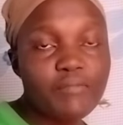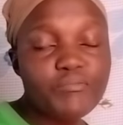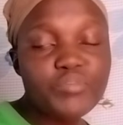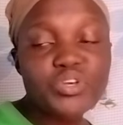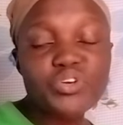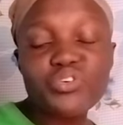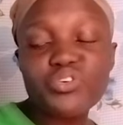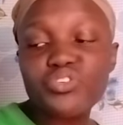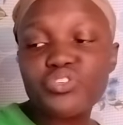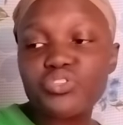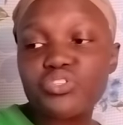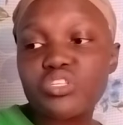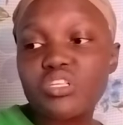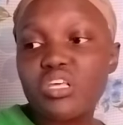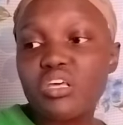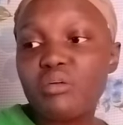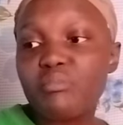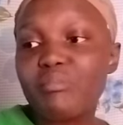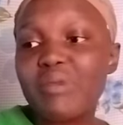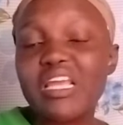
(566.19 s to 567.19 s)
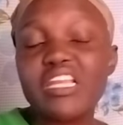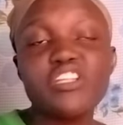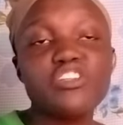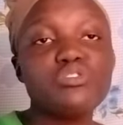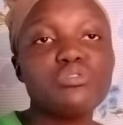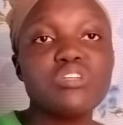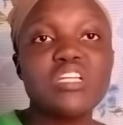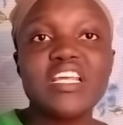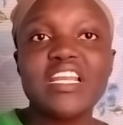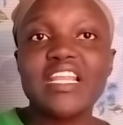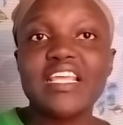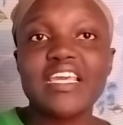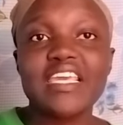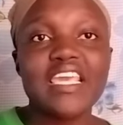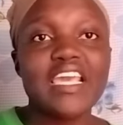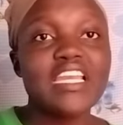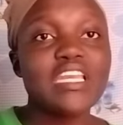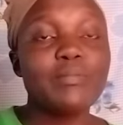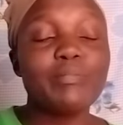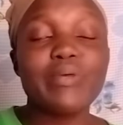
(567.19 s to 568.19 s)
Because mali
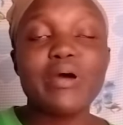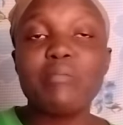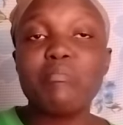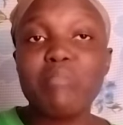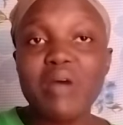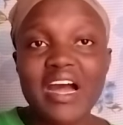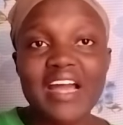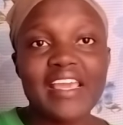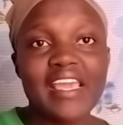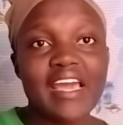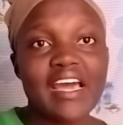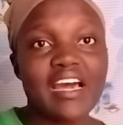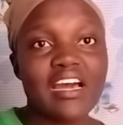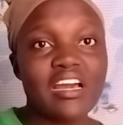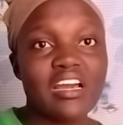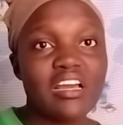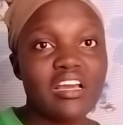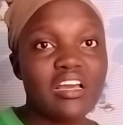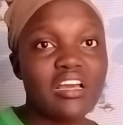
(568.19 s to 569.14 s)
tunaelekea ni pabaya.